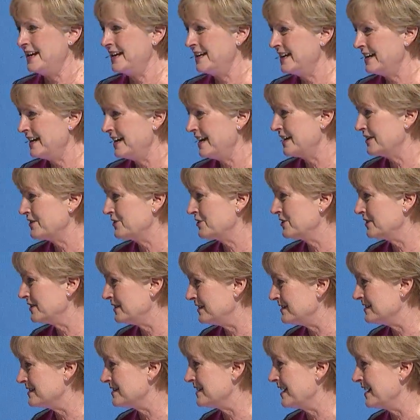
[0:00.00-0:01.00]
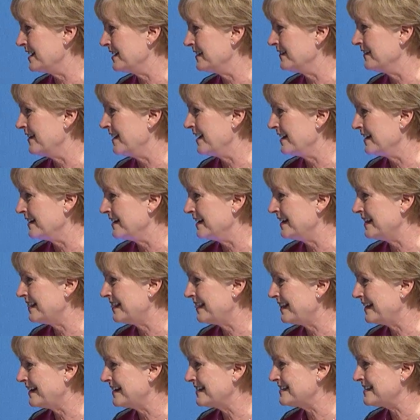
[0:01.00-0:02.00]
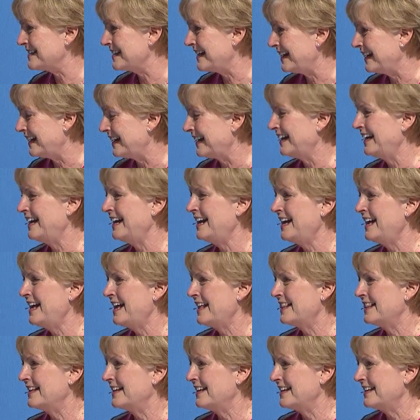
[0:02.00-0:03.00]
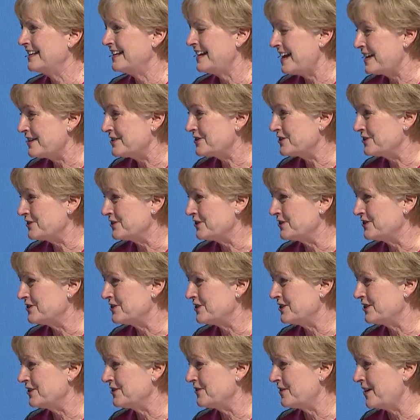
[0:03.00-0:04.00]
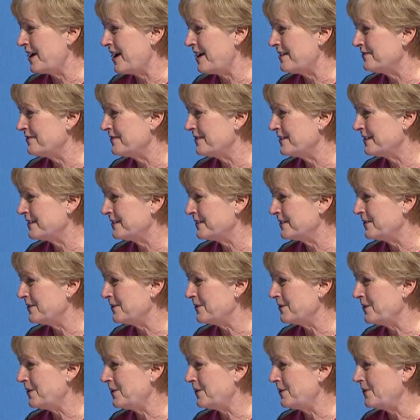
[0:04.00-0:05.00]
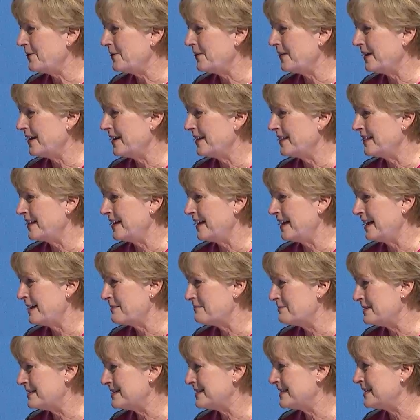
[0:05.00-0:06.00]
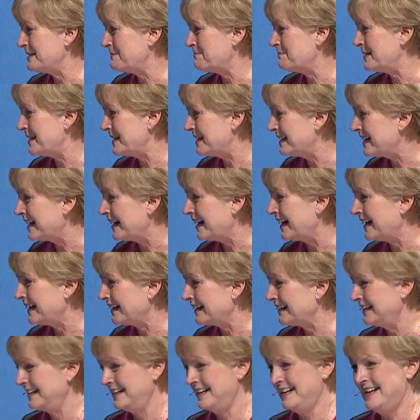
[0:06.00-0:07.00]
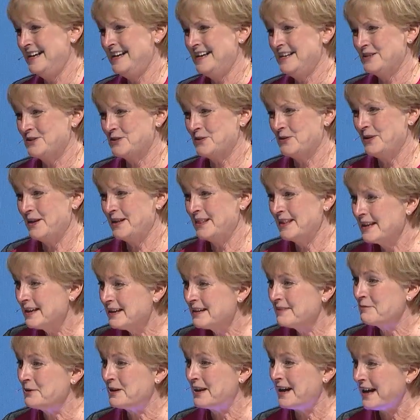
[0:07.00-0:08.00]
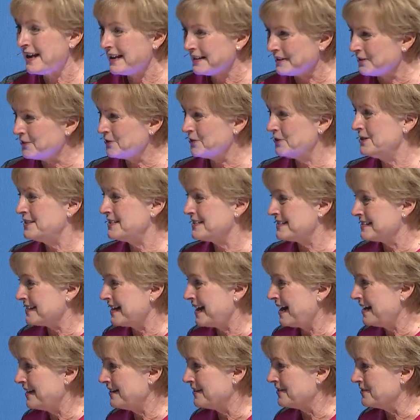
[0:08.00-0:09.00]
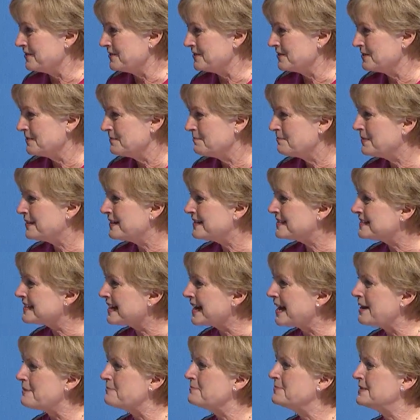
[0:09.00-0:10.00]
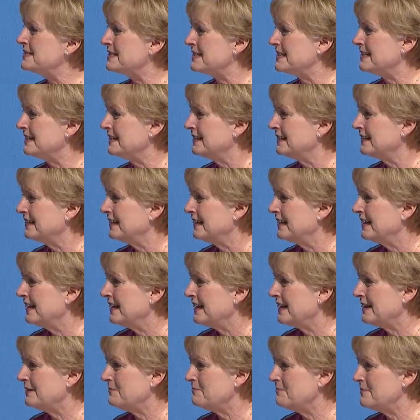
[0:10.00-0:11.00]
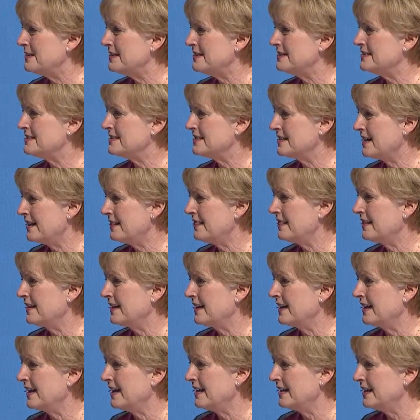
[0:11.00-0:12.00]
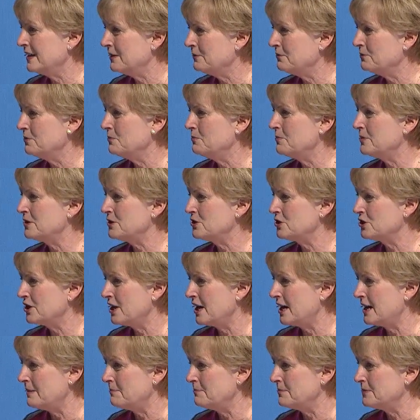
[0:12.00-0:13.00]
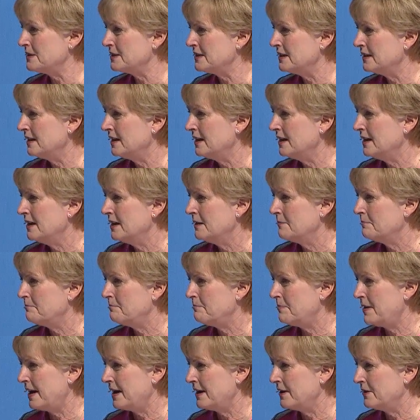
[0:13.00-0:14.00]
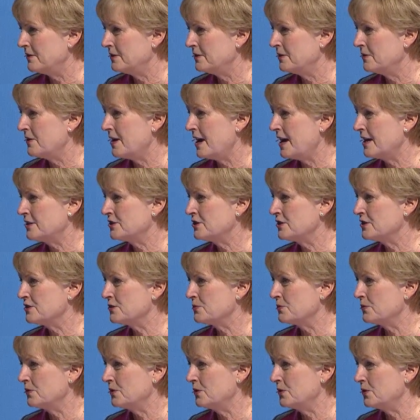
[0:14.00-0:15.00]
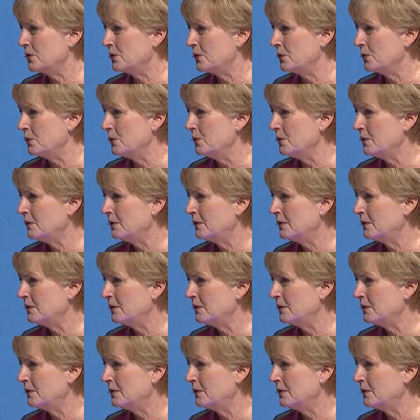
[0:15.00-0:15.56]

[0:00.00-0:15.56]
it actually designed a lot of neat things like the National Geographic logo and the NBC Peacock. So I think we got good designers, but it's empty. It means nothing, and it will be shaped by our interactions with you,